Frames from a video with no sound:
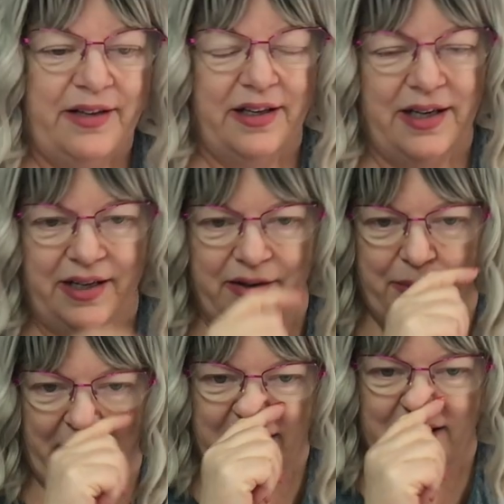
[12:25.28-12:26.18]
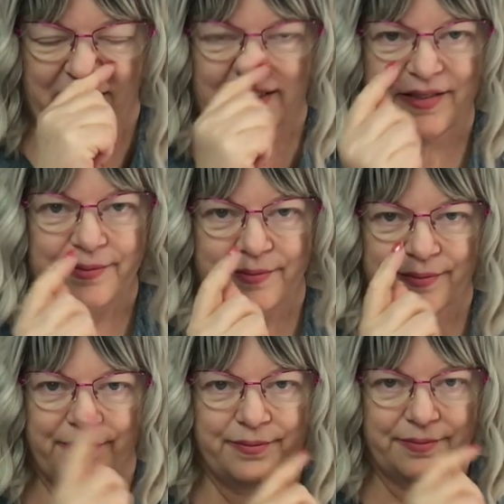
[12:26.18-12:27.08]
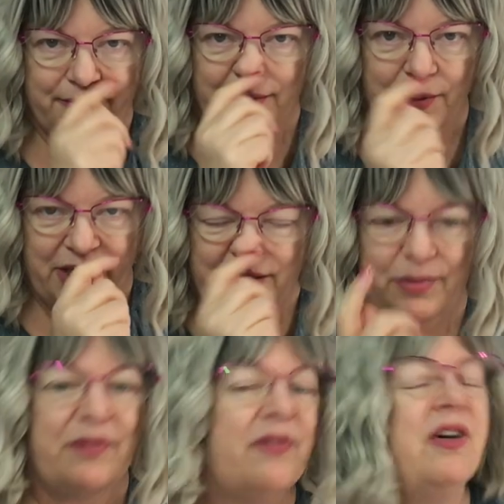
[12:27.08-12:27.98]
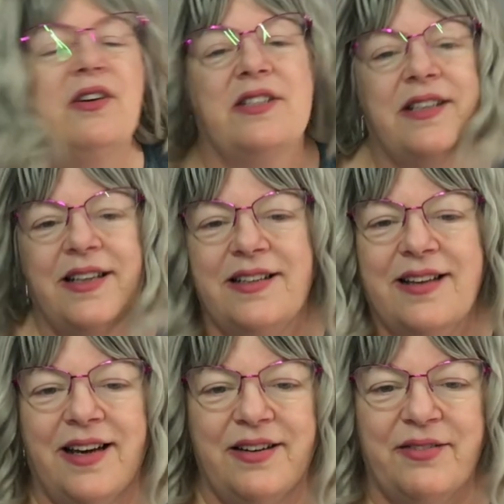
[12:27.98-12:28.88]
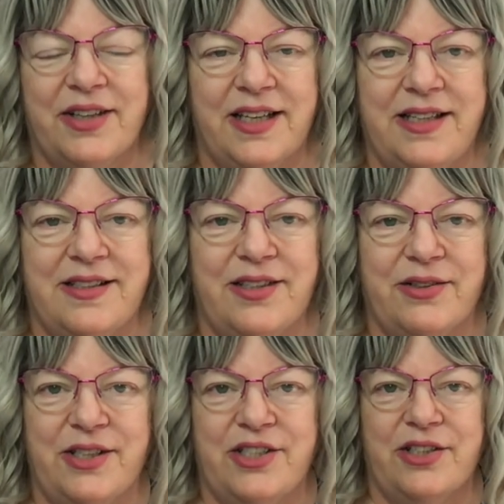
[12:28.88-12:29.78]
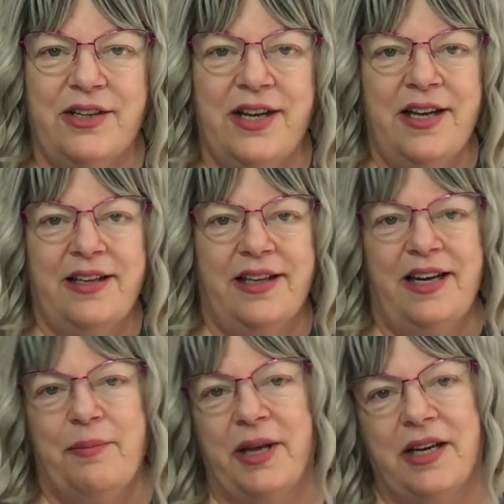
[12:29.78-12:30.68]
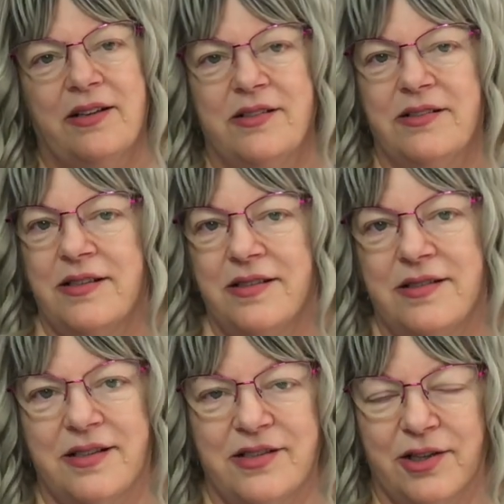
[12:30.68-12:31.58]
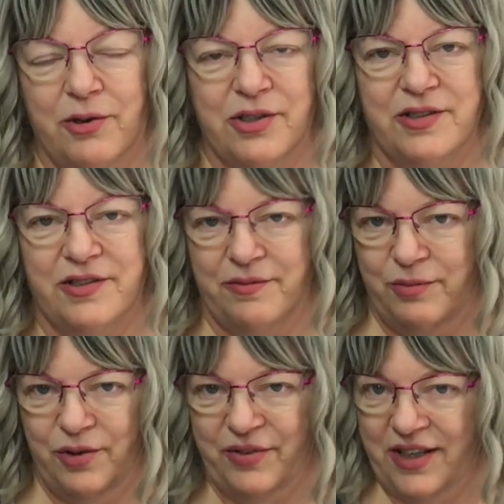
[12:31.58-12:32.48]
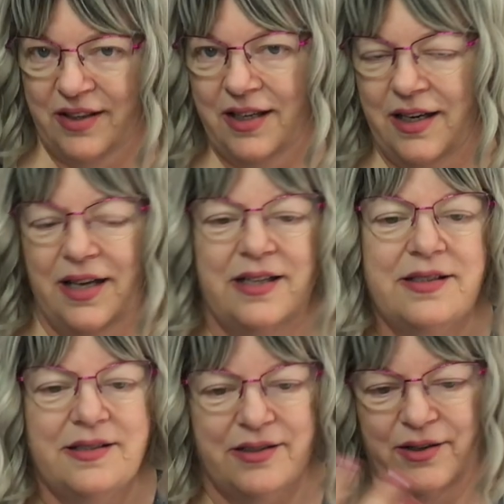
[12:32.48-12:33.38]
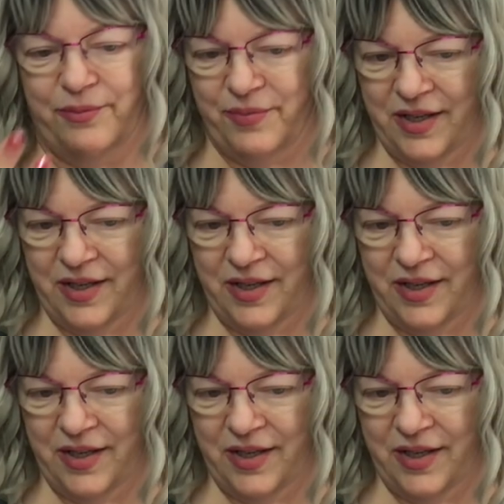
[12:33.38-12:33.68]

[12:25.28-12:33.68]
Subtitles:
The Knight of Pentacles, when it's reversed, is kind of a lazy creature. Knight of Pentacles is the slowest moving of the knights, so